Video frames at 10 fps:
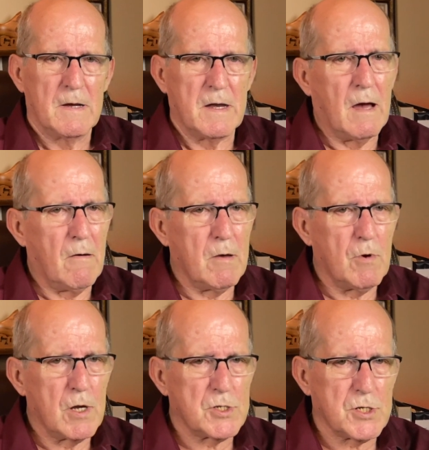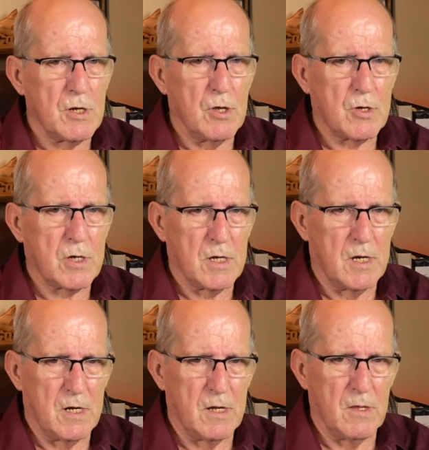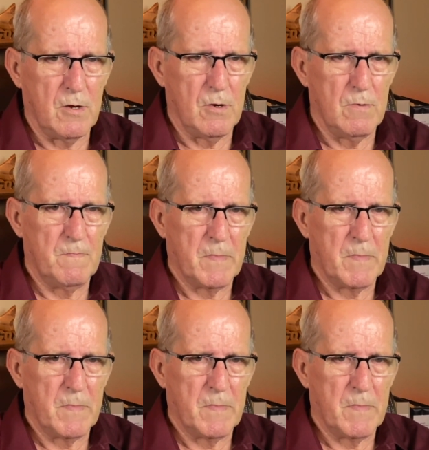Now I want us to look at another